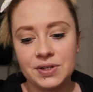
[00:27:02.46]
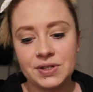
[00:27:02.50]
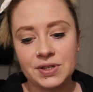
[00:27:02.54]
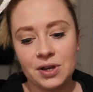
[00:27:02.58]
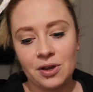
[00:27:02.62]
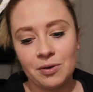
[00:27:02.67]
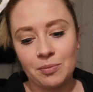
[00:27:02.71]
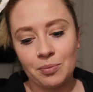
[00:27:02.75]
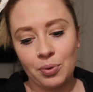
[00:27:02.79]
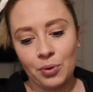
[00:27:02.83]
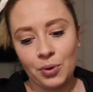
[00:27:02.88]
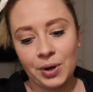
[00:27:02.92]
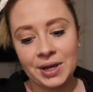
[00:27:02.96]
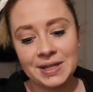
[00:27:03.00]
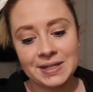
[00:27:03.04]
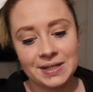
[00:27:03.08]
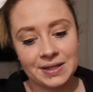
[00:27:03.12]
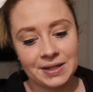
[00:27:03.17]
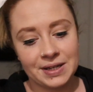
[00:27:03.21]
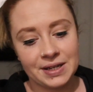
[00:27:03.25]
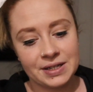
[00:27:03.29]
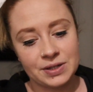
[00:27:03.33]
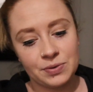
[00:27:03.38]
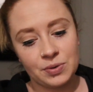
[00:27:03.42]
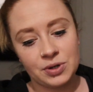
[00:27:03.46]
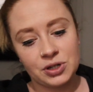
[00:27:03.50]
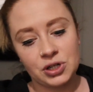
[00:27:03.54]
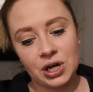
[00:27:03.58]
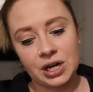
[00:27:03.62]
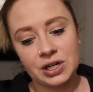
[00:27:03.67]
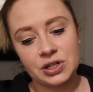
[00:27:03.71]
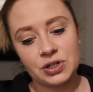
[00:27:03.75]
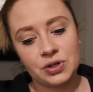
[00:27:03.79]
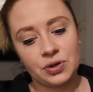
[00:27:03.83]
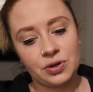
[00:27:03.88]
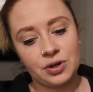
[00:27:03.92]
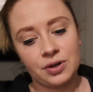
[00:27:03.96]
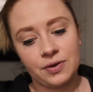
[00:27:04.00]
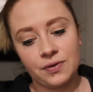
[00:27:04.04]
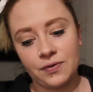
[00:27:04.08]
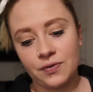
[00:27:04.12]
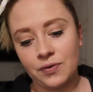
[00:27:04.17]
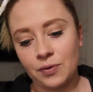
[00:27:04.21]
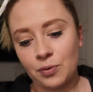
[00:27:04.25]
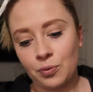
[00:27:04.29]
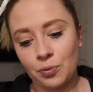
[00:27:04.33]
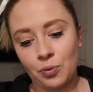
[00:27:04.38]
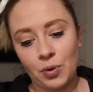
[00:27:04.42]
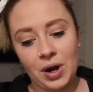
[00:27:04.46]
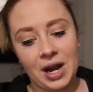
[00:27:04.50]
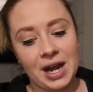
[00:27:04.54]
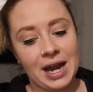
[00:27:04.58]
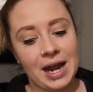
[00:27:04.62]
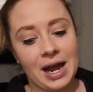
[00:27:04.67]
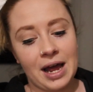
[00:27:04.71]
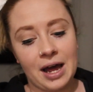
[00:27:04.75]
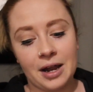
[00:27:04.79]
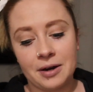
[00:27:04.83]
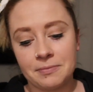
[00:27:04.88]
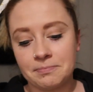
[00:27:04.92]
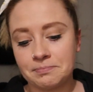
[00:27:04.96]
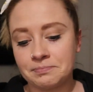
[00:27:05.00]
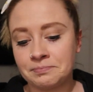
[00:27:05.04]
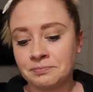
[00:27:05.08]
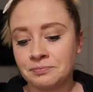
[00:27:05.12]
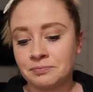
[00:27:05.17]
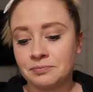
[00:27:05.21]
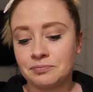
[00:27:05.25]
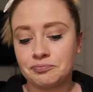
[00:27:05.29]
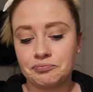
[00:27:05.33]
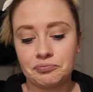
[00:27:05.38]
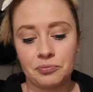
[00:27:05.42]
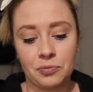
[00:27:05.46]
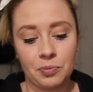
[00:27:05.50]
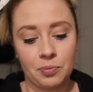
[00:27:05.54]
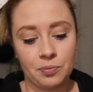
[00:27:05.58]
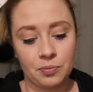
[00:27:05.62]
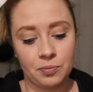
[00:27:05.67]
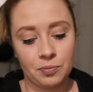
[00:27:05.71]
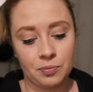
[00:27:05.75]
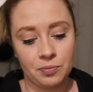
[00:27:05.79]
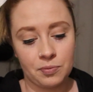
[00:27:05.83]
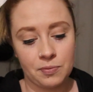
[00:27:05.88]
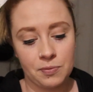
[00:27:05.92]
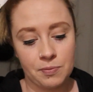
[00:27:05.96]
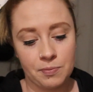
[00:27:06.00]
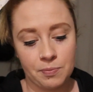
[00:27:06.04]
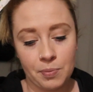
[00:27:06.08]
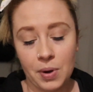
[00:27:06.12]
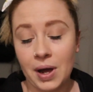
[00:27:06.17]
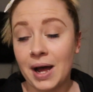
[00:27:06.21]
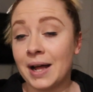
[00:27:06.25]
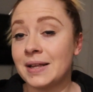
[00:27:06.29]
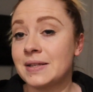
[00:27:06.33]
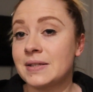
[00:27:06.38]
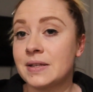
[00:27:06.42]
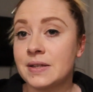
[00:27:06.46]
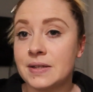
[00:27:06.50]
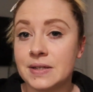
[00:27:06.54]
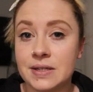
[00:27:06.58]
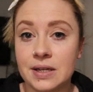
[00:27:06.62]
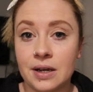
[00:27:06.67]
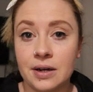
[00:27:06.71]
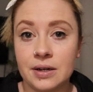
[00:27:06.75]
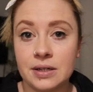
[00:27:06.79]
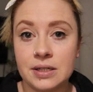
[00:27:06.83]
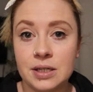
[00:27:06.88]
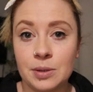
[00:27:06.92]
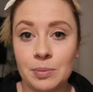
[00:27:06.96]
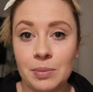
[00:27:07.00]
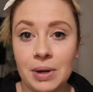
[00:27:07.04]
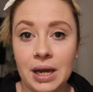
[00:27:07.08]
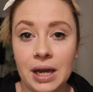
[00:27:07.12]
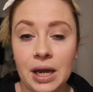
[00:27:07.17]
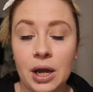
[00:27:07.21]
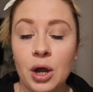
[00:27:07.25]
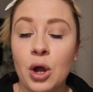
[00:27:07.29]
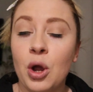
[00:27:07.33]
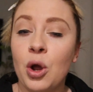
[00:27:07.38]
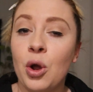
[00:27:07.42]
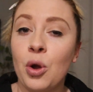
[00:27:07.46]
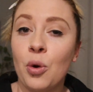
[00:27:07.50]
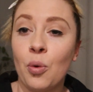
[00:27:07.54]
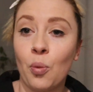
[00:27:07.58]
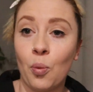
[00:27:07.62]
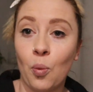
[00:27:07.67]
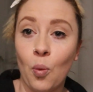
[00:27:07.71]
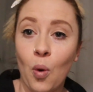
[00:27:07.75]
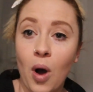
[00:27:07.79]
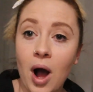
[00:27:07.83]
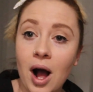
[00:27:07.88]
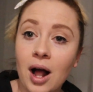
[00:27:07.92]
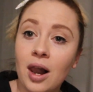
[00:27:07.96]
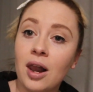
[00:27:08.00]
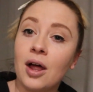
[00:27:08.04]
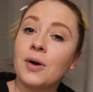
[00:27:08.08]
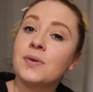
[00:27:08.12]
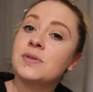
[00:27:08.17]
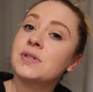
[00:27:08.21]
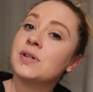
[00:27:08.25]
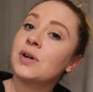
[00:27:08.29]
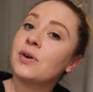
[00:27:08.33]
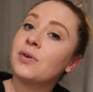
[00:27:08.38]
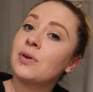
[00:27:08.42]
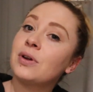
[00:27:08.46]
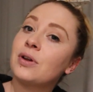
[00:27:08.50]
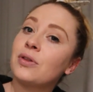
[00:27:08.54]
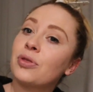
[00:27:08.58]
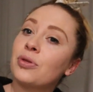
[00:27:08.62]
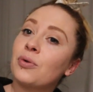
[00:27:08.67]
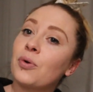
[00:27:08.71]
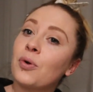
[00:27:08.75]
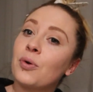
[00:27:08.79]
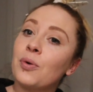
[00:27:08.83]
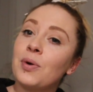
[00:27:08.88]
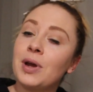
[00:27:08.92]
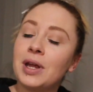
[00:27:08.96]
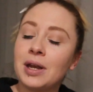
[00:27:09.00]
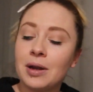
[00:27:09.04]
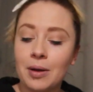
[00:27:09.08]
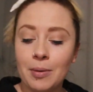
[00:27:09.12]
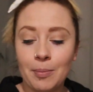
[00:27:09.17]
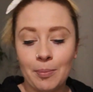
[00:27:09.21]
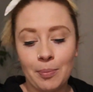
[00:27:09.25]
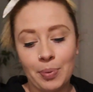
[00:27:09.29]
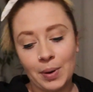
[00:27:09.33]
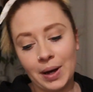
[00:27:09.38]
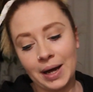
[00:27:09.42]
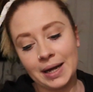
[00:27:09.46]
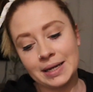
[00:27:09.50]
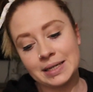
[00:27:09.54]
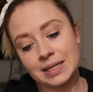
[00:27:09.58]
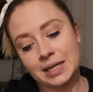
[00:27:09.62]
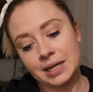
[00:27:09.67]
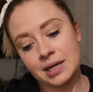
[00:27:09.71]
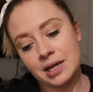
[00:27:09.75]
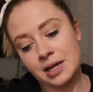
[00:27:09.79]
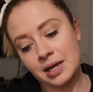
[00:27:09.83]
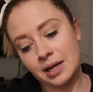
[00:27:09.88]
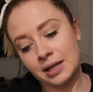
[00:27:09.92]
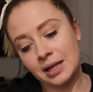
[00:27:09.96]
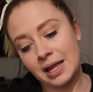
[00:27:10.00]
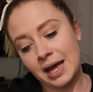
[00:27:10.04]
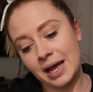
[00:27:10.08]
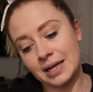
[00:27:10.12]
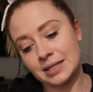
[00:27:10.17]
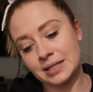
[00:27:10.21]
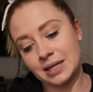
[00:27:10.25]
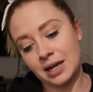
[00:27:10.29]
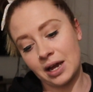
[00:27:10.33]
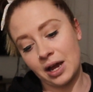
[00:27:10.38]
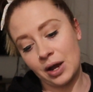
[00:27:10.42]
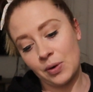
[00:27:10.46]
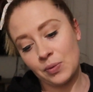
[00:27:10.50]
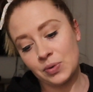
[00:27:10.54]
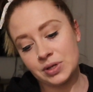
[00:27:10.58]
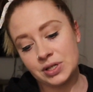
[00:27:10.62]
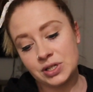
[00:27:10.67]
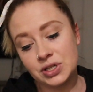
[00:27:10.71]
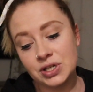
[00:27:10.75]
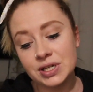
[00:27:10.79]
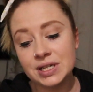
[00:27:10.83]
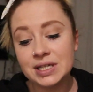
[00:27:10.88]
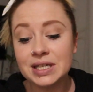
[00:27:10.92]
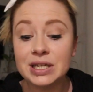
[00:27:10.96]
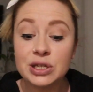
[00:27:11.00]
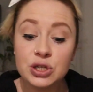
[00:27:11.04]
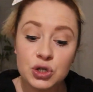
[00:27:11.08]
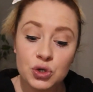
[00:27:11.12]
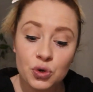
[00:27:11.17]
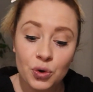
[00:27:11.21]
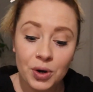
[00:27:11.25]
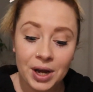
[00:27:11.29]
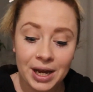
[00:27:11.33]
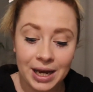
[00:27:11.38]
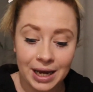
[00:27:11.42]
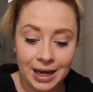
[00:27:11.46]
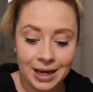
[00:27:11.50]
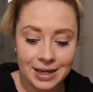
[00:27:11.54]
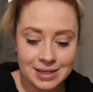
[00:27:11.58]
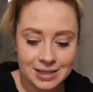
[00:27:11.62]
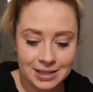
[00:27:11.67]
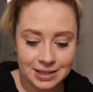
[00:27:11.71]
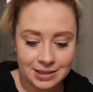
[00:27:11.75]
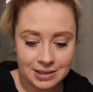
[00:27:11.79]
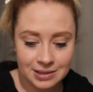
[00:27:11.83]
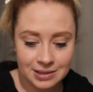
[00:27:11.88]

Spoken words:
certain points in this which I should have read out parts that sung to me while I was going through it, but alas, I was just enjoying it.